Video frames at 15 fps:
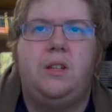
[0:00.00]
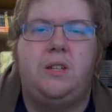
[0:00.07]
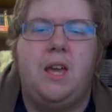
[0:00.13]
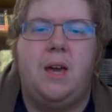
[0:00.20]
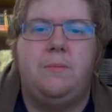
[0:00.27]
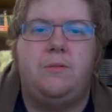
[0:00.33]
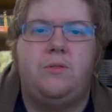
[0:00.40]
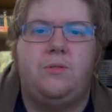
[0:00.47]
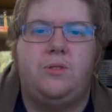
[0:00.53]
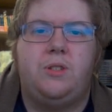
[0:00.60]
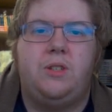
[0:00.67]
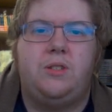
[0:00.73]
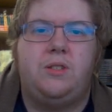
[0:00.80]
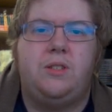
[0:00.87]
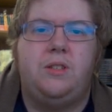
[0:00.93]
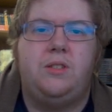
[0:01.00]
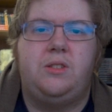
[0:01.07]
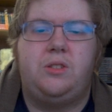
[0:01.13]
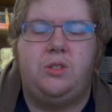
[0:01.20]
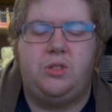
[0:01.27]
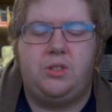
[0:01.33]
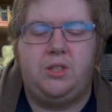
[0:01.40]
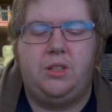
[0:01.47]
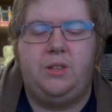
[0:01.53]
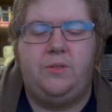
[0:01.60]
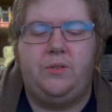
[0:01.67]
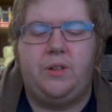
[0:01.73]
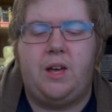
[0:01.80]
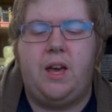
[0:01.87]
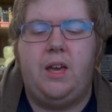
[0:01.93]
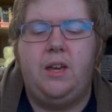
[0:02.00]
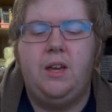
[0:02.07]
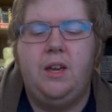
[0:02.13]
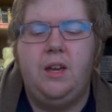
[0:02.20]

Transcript: damage resistance to signify